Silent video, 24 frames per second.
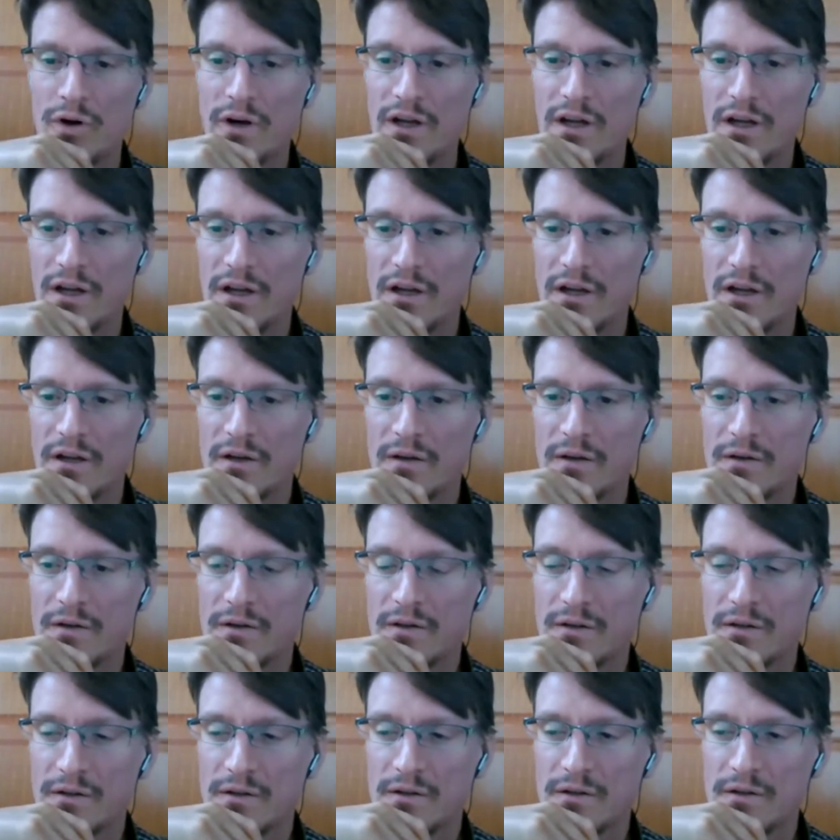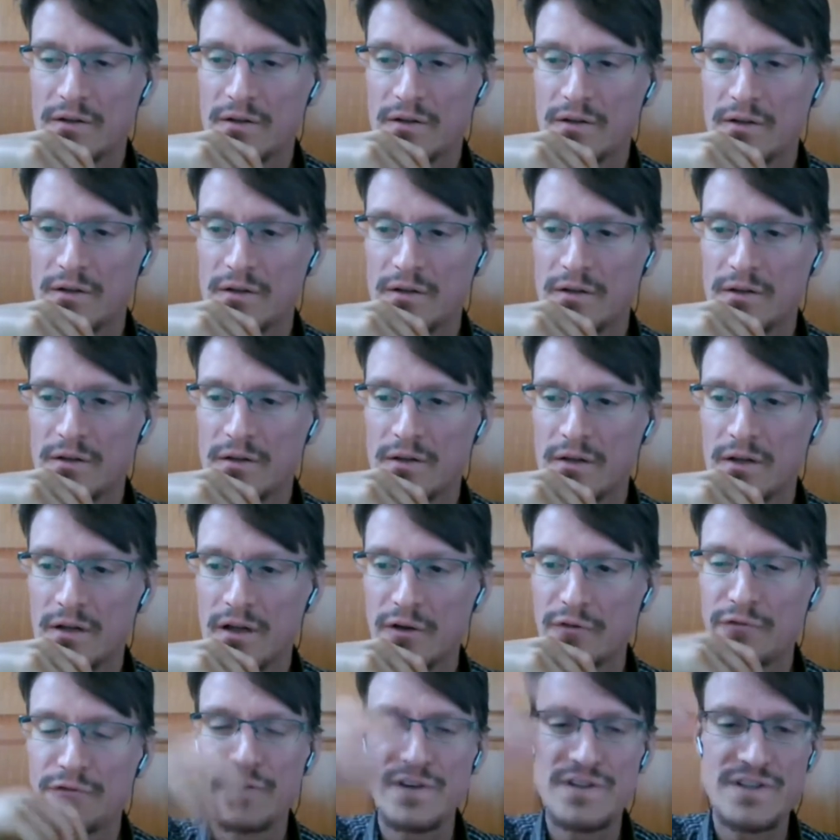a
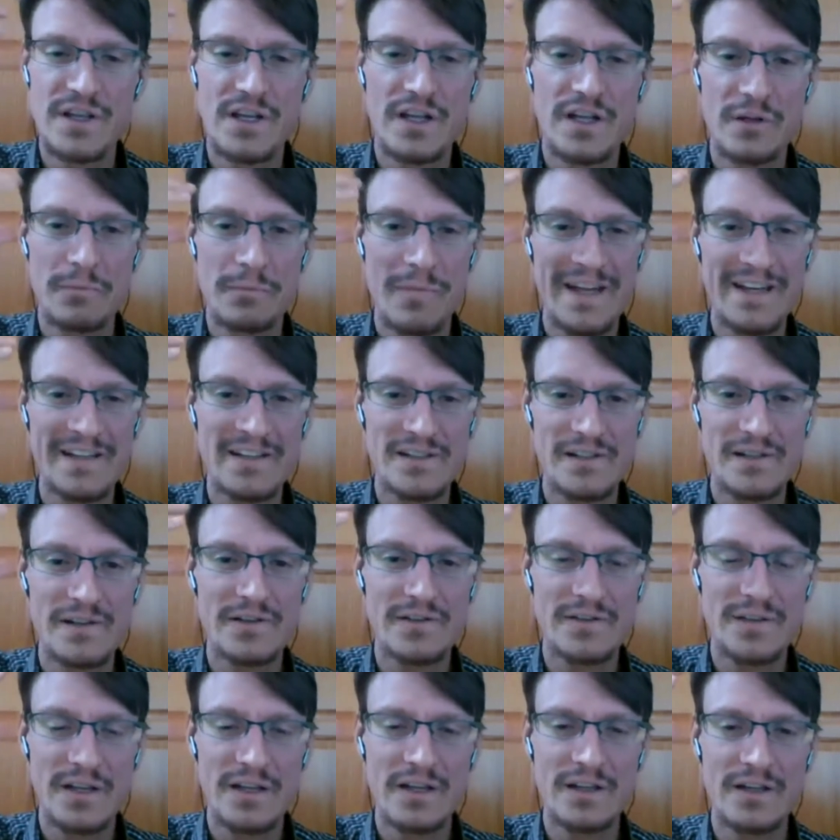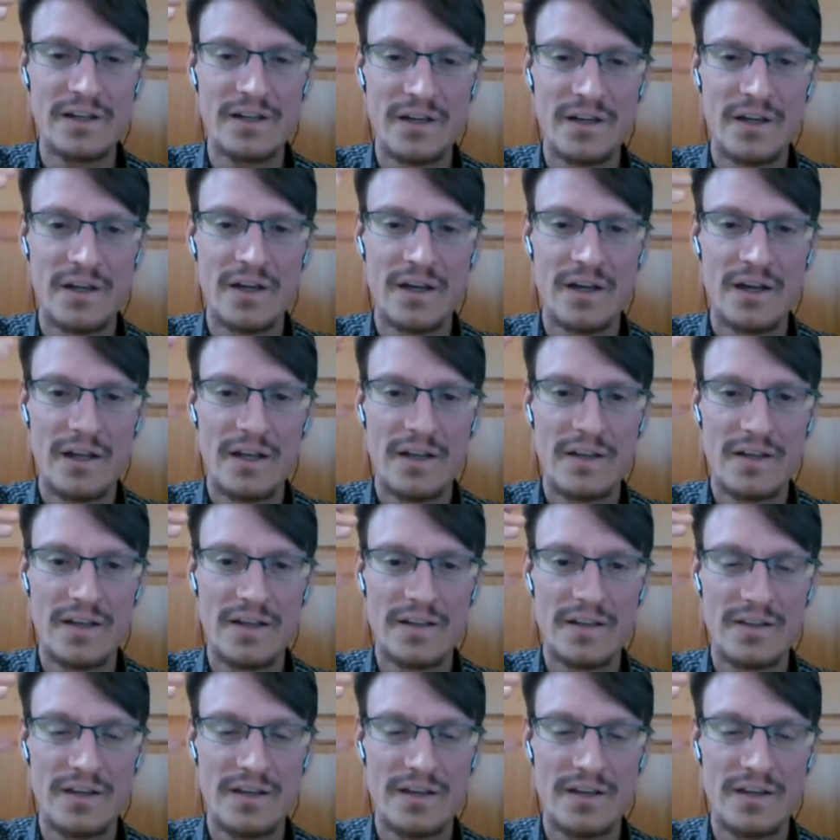physical mental thing that